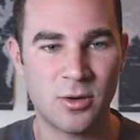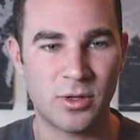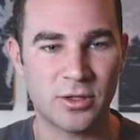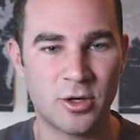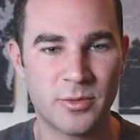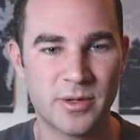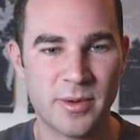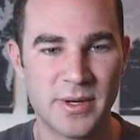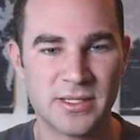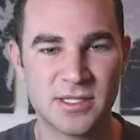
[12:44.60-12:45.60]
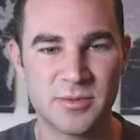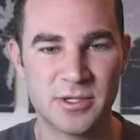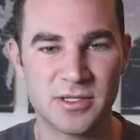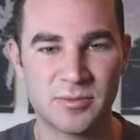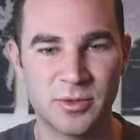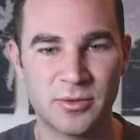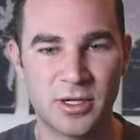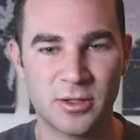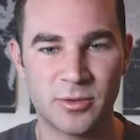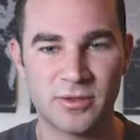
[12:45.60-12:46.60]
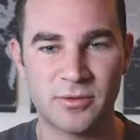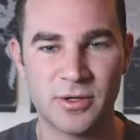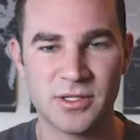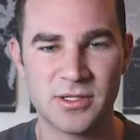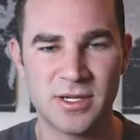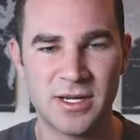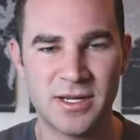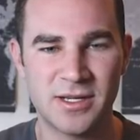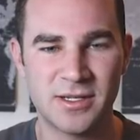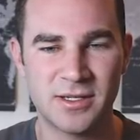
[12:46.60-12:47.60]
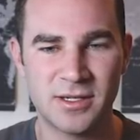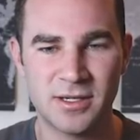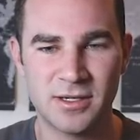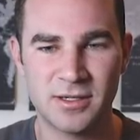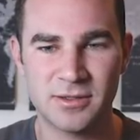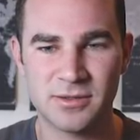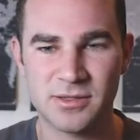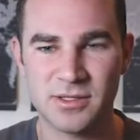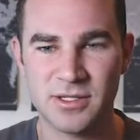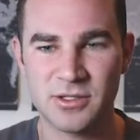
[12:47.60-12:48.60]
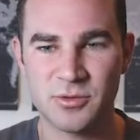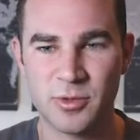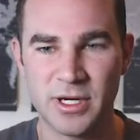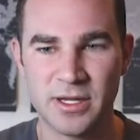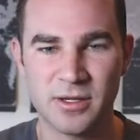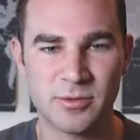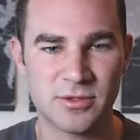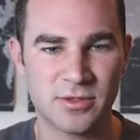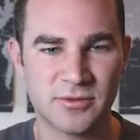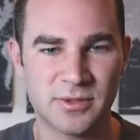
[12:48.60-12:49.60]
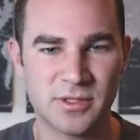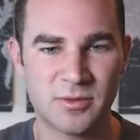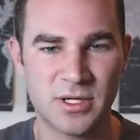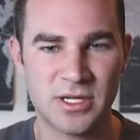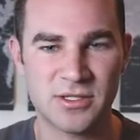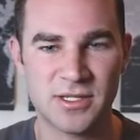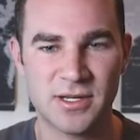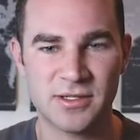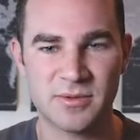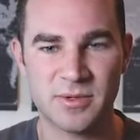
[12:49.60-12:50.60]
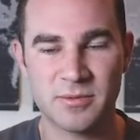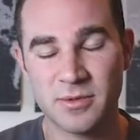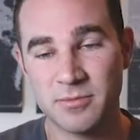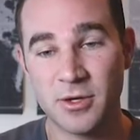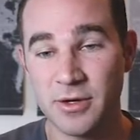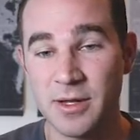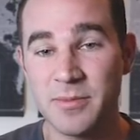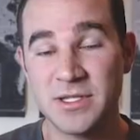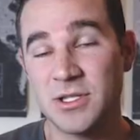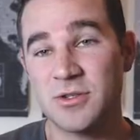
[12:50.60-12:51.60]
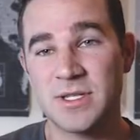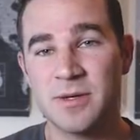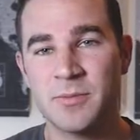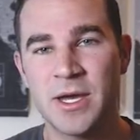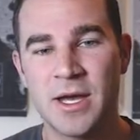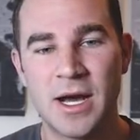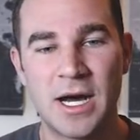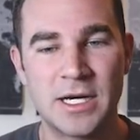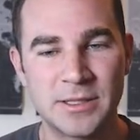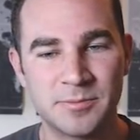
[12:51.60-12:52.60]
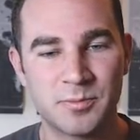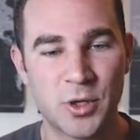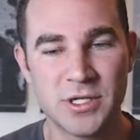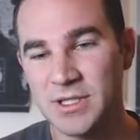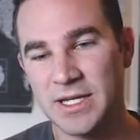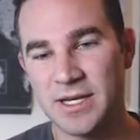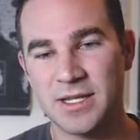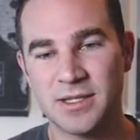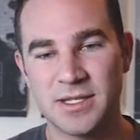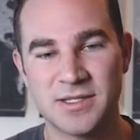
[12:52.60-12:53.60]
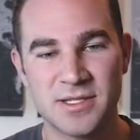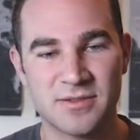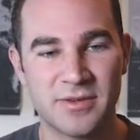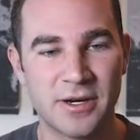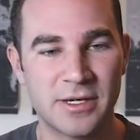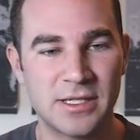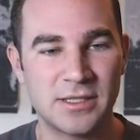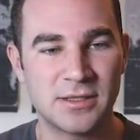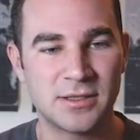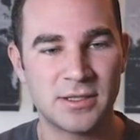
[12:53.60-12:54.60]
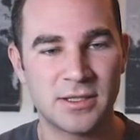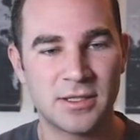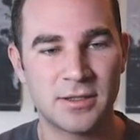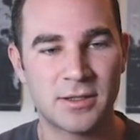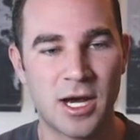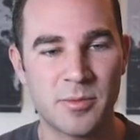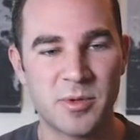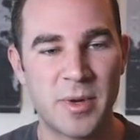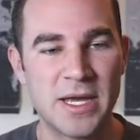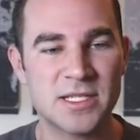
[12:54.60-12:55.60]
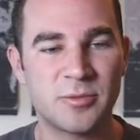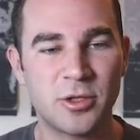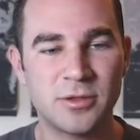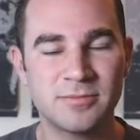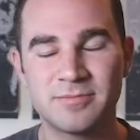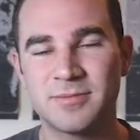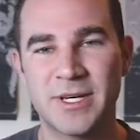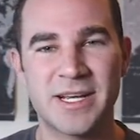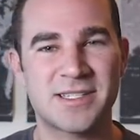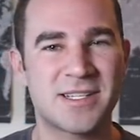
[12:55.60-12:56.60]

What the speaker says: while incorporating my past experience in the blue-collar workforce. Still diligent work ethic, resourcefulness, communication skills. Okay, that's interesting. Personally, I think this is very copy-pasteable. I guess